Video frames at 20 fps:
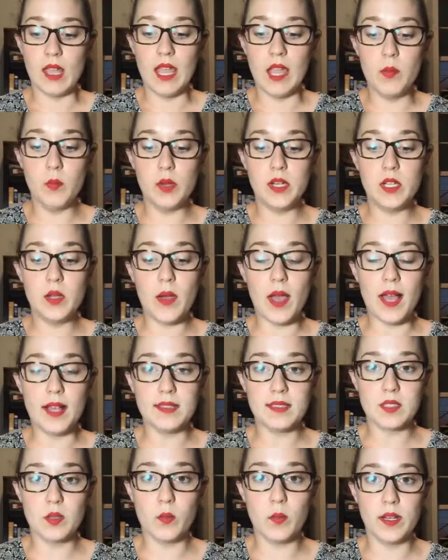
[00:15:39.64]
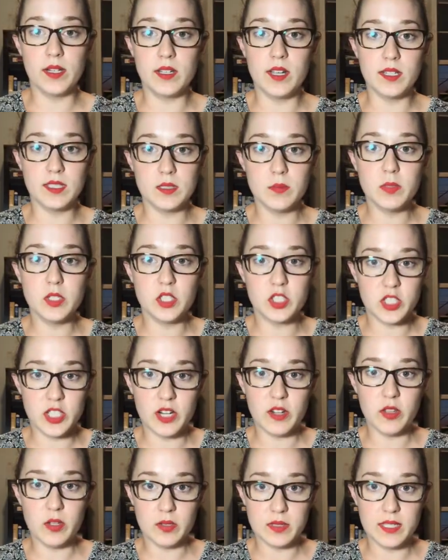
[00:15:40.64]
and when customers
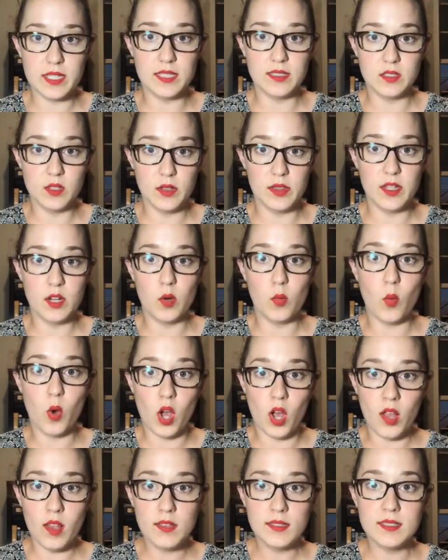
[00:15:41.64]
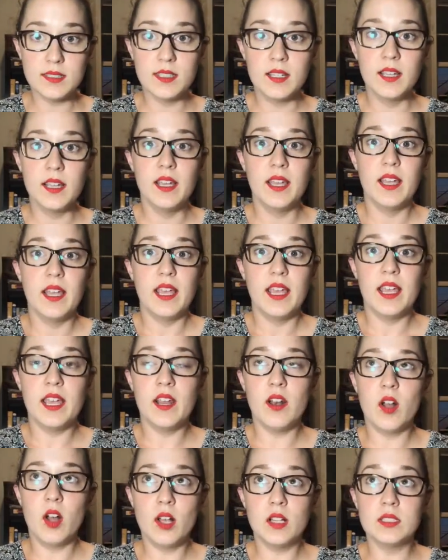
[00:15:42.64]
share those things on their walls,
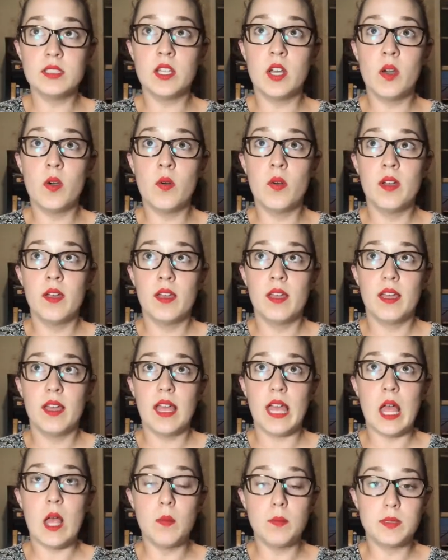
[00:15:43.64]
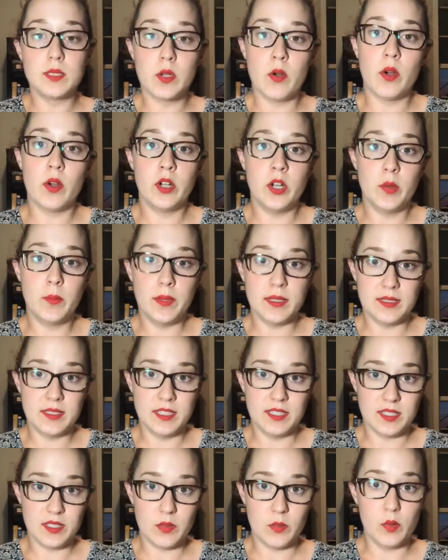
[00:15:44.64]
it also helps grow your
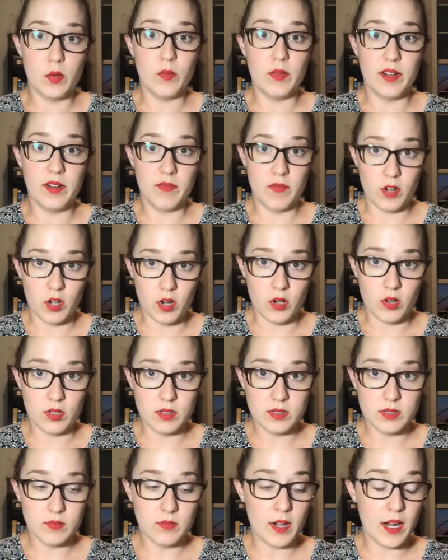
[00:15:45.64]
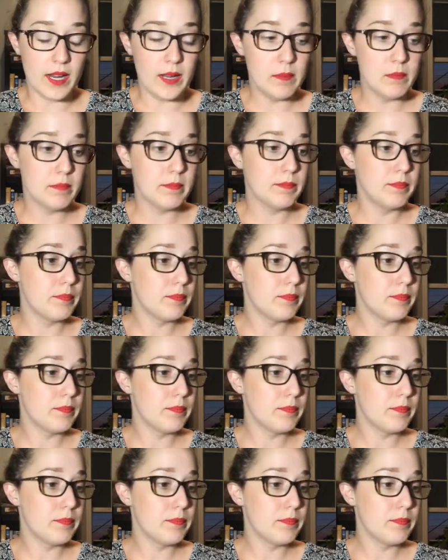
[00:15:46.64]
business through referrals, right?